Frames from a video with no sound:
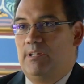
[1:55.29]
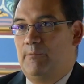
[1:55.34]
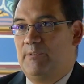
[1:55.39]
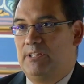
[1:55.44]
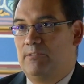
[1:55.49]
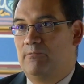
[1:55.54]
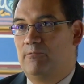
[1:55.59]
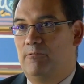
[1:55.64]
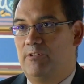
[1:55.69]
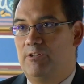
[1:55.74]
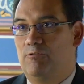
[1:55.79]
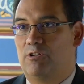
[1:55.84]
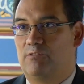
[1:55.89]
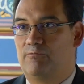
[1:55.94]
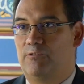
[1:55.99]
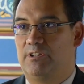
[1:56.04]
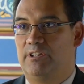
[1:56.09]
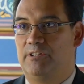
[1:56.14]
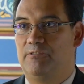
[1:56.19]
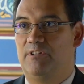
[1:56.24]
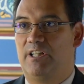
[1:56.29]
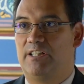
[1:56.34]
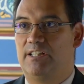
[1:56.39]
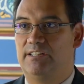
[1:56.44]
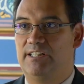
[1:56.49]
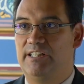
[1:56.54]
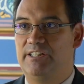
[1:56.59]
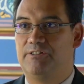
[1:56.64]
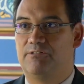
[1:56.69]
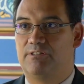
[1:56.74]
I mean, we work for the
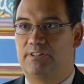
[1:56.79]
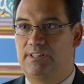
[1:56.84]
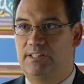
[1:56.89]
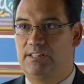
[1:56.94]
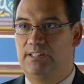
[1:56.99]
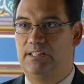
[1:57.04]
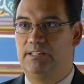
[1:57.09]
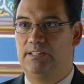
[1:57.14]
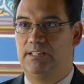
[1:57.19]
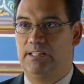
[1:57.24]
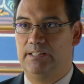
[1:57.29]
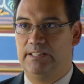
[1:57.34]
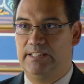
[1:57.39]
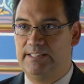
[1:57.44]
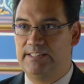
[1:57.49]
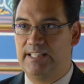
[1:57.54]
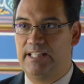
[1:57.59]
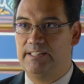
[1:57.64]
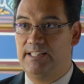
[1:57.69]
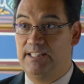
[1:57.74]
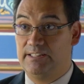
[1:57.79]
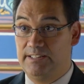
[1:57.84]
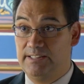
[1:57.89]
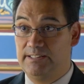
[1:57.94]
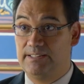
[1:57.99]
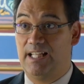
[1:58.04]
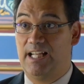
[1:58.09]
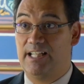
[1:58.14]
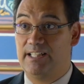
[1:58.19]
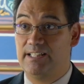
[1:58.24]
United Nations, and these ideas,
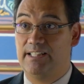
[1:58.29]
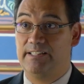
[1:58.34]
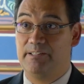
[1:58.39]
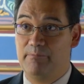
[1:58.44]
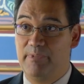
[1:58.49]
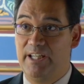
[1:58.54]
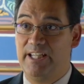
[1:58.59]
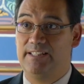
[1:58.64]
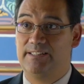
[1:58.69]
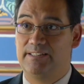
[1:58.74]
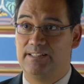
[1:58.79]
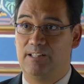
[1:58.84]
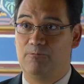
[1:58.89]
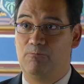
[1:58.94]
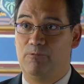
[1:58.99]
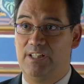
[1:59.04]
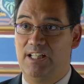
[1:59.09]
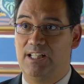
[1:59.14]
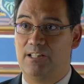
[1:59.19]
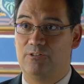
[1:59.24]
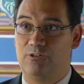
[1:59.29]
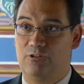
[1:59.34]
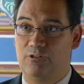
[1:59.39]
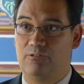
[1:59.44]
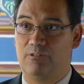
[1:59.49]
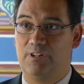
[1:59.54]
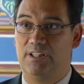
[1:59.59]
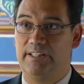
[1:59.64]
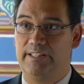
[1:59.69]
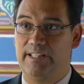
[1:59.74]
these are the debates that we are
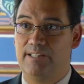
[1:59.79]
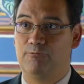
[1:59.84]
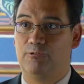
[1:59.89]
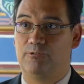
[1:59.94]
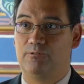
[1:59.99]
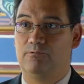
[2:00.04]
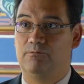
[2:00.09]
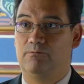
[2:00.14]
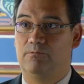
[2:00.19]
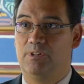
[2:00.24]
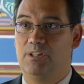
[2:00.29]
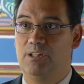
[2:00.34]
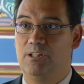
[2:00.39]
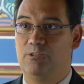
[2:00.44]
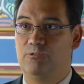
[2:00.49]
not really able to